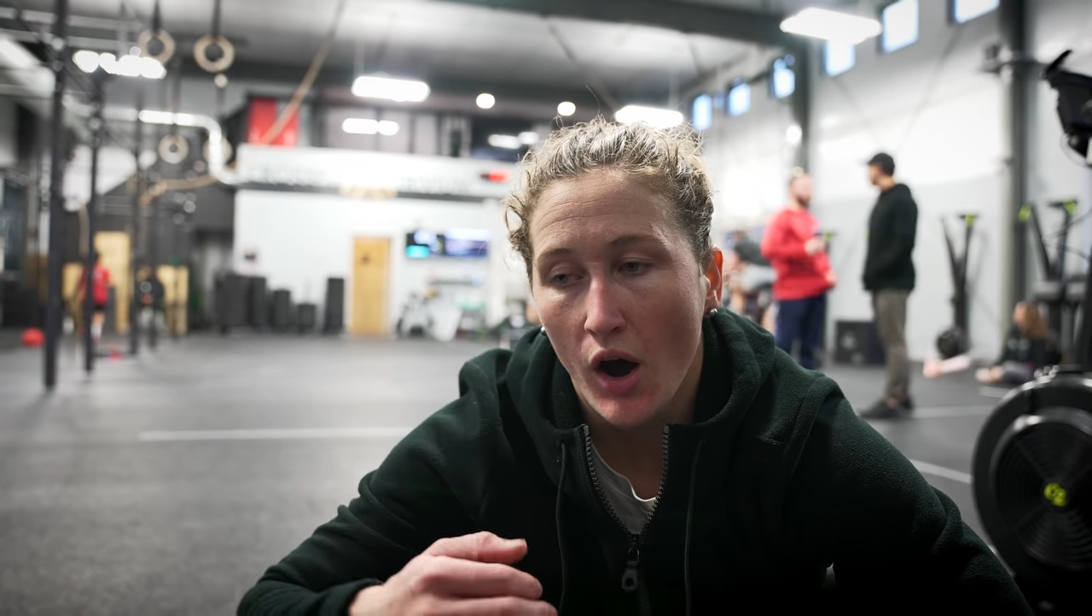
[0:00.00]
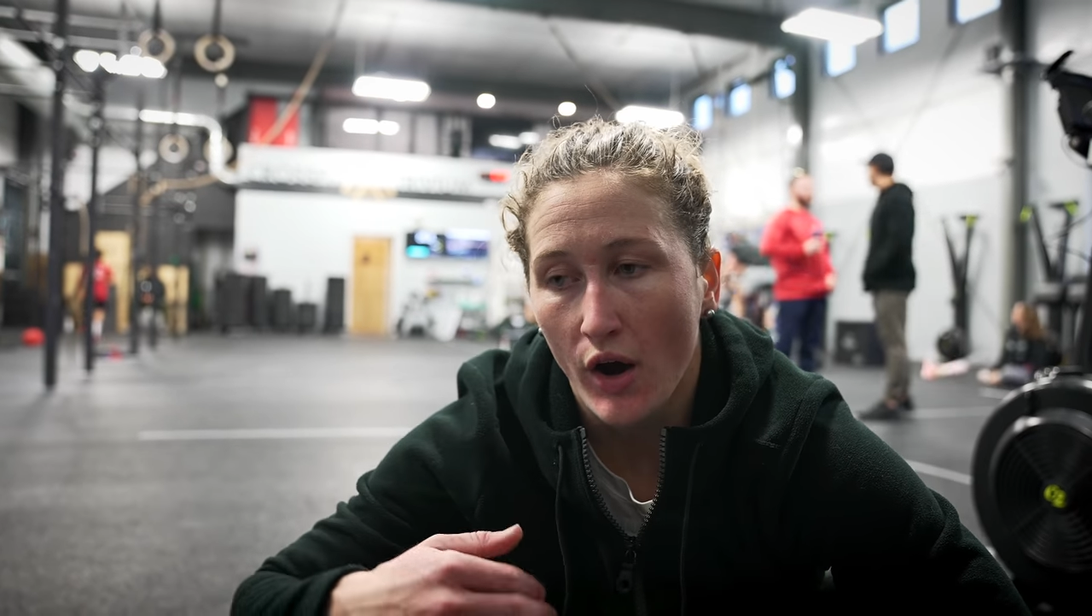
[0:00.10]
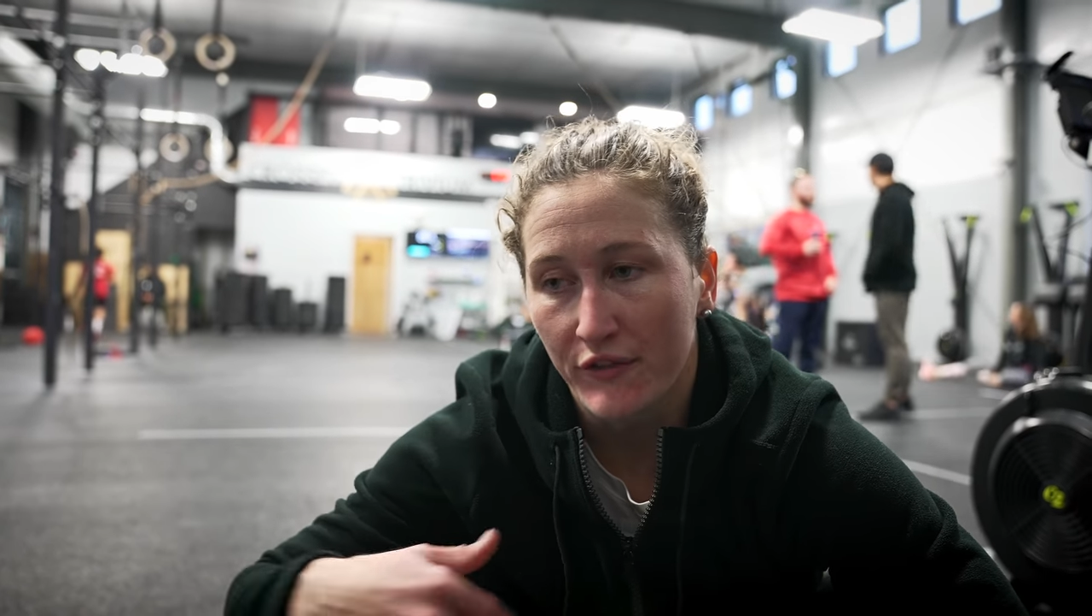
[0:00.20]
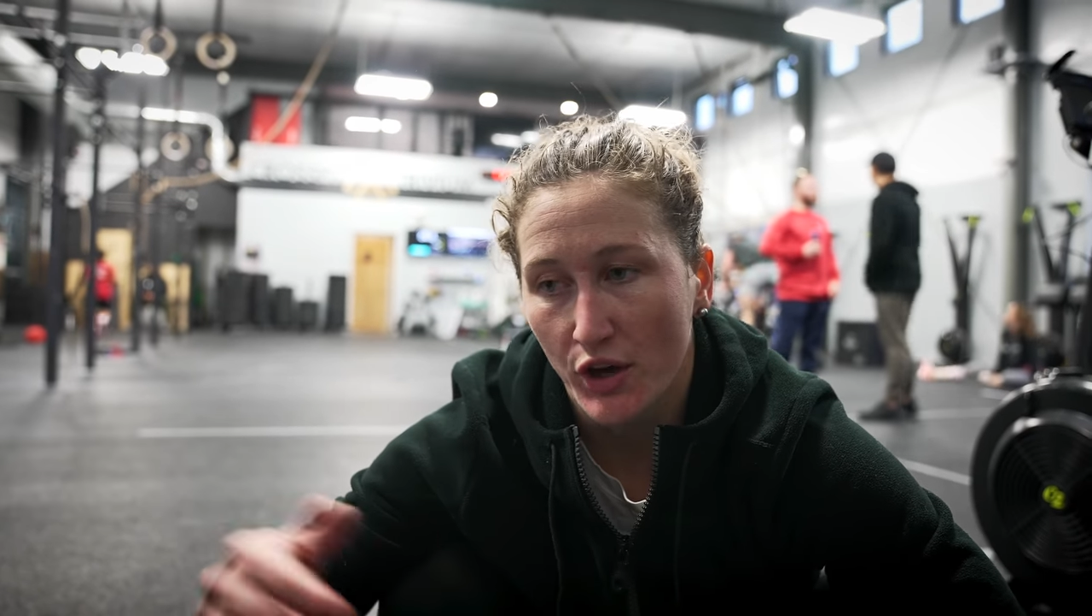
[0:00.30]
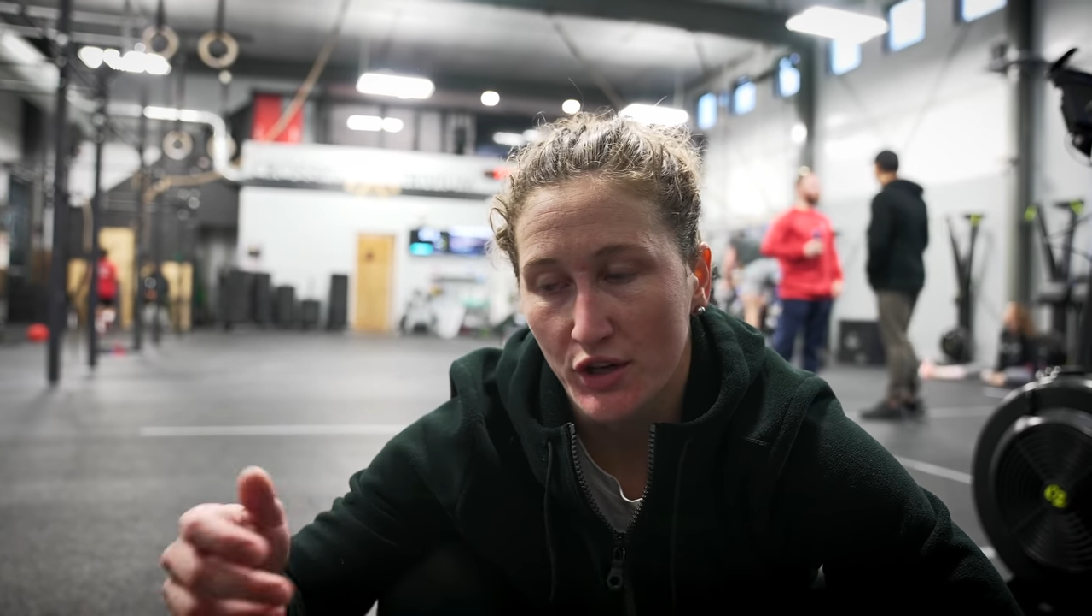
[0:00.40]

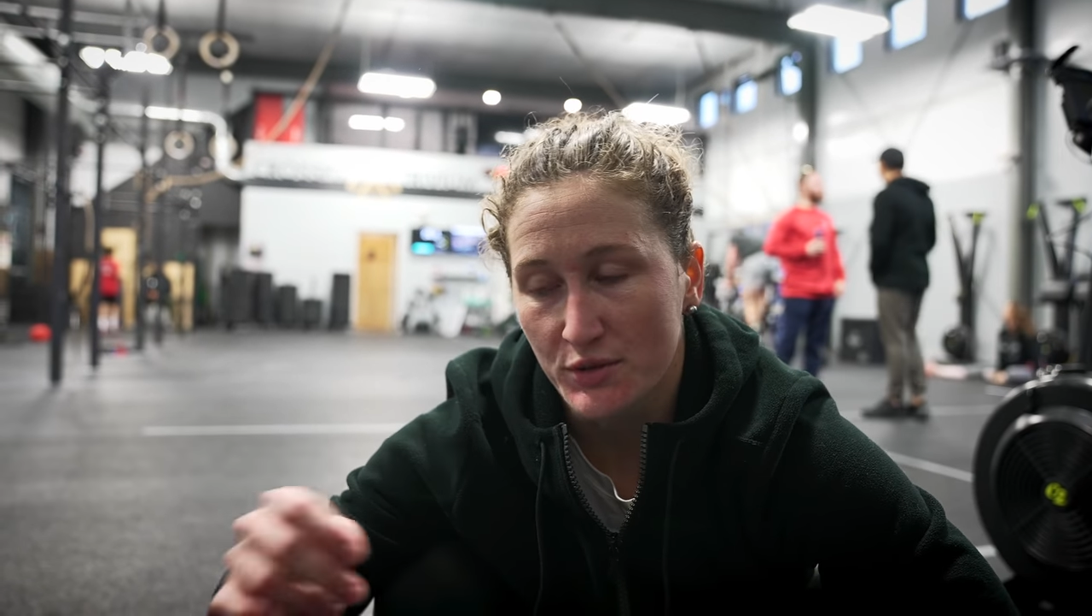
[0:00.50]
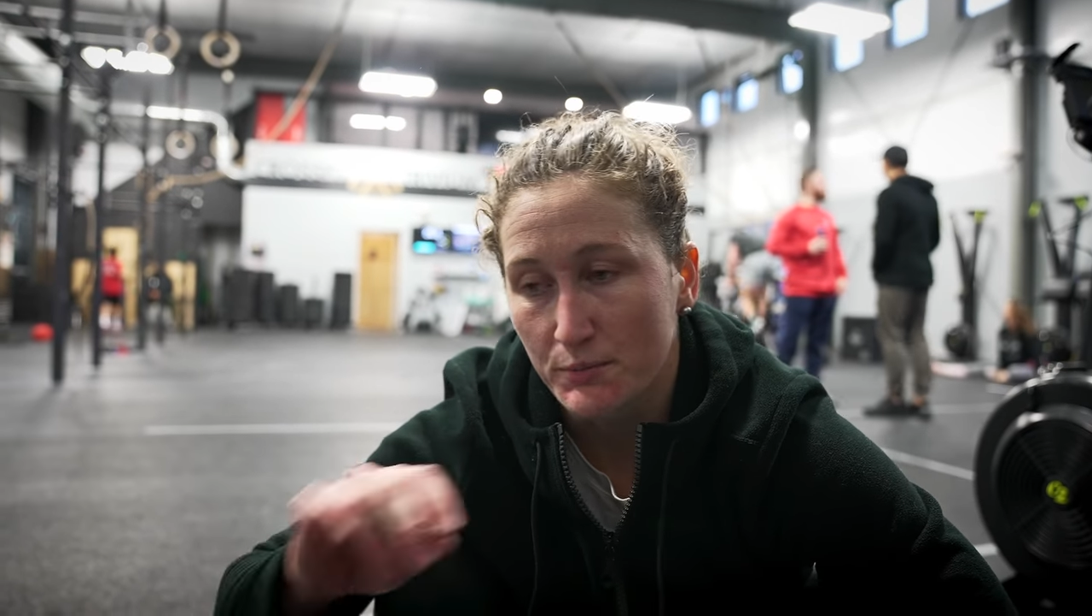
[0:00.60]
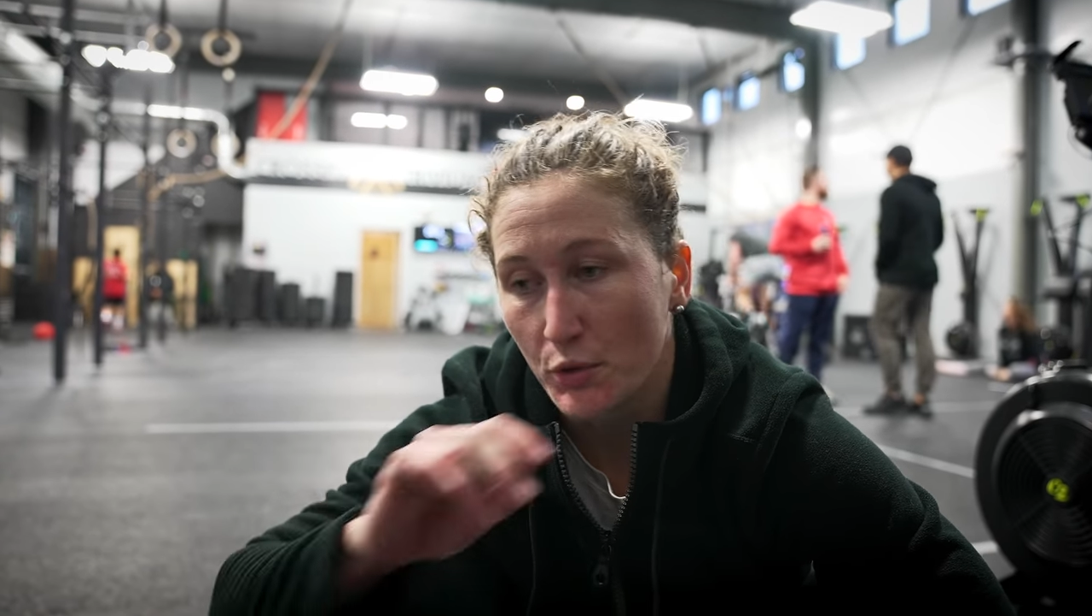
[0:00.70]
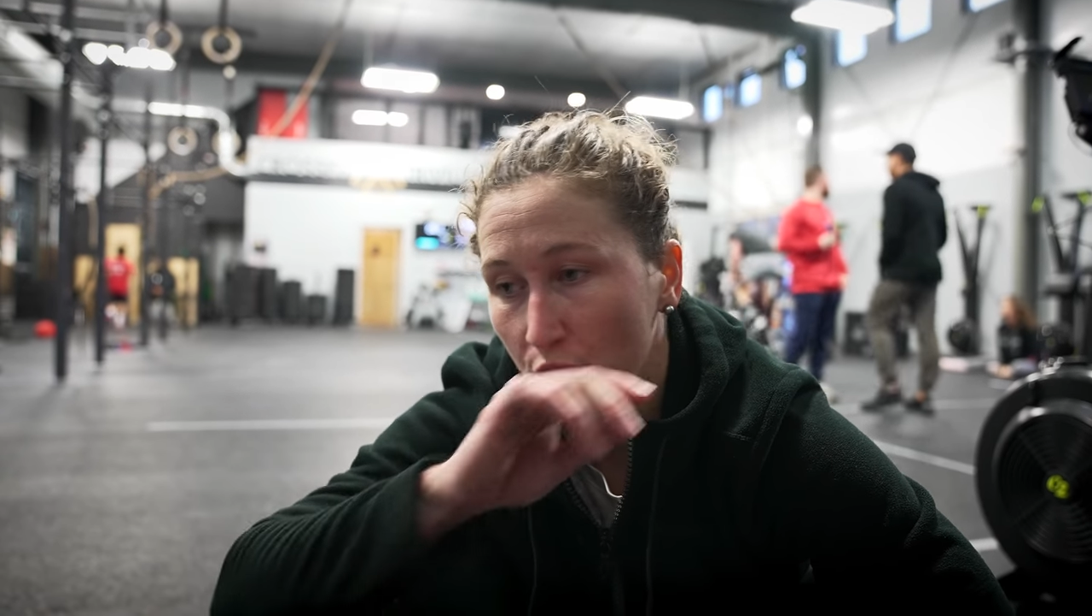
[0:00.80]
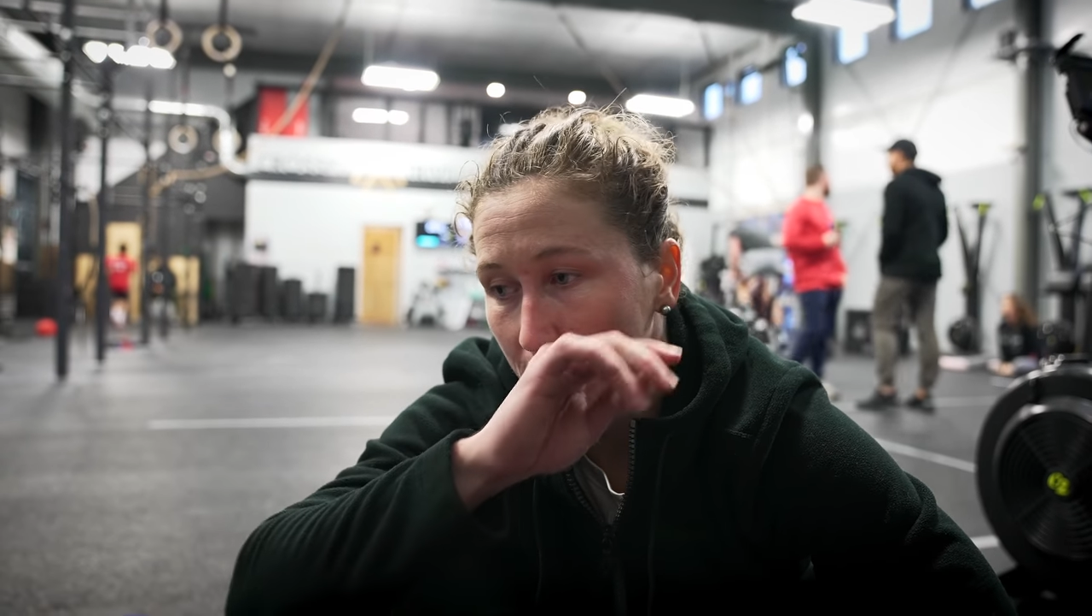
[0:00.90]
of those
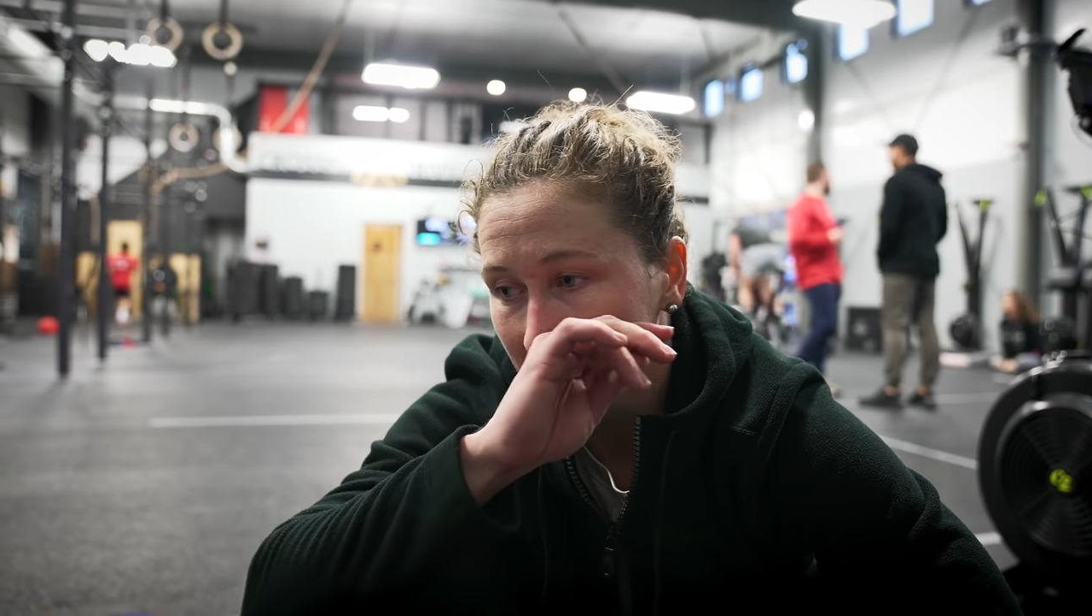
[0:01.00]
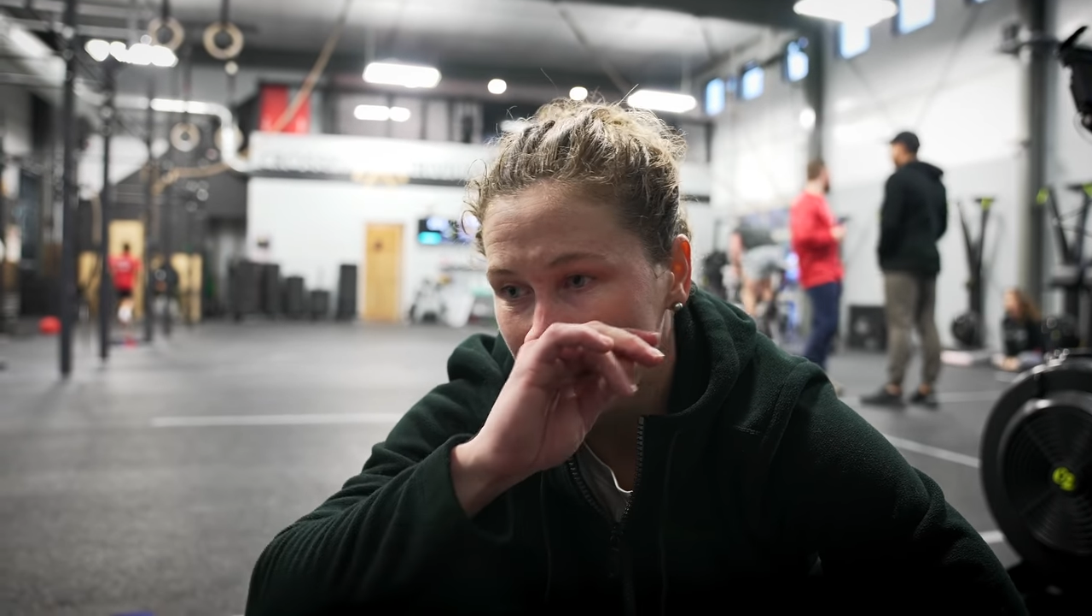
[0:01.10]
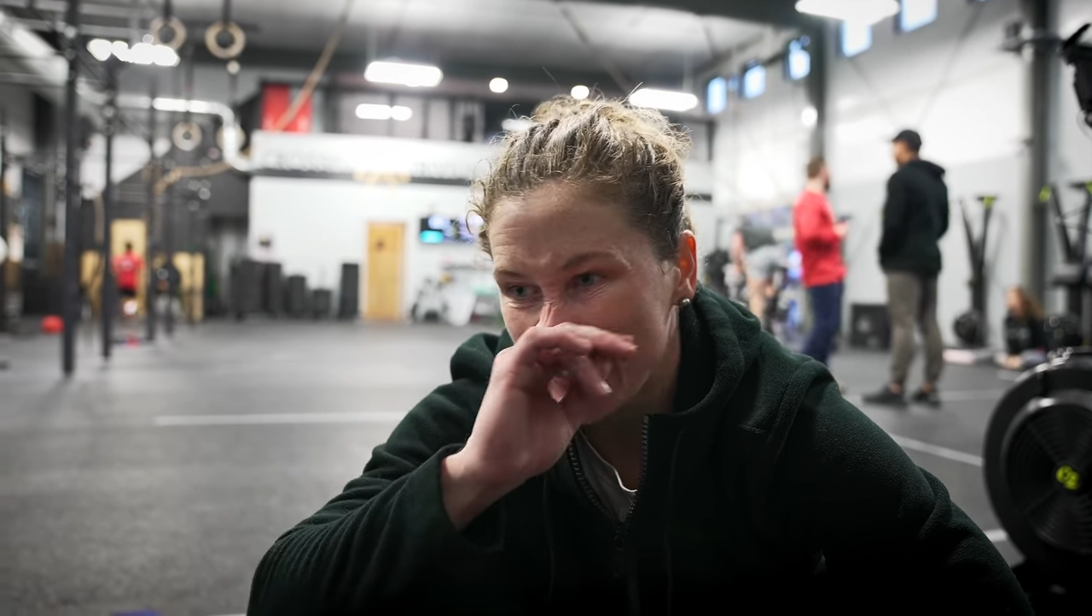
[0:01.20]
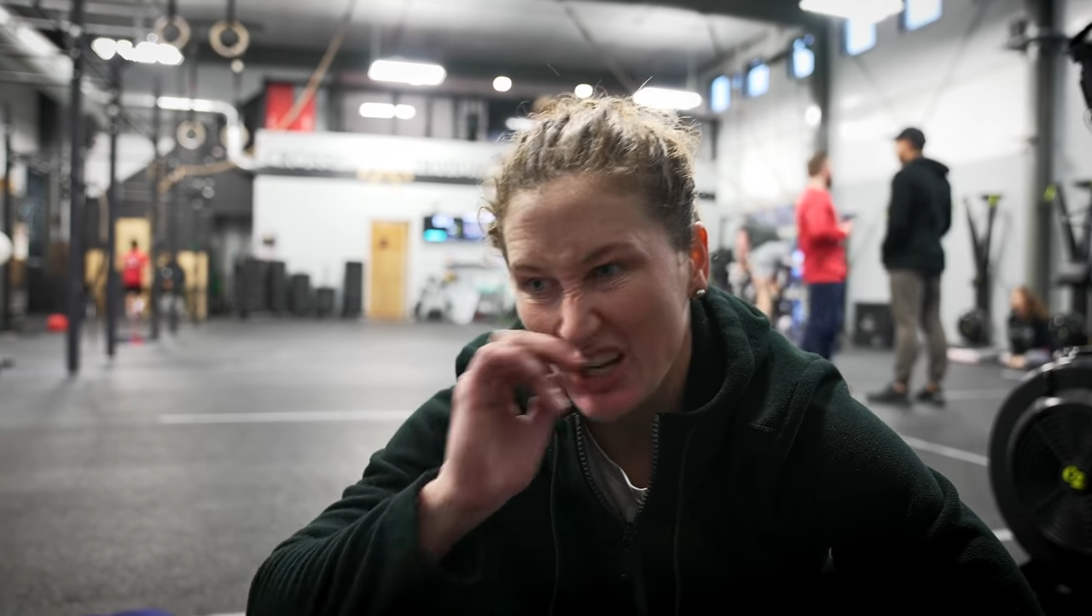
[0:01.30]
movements,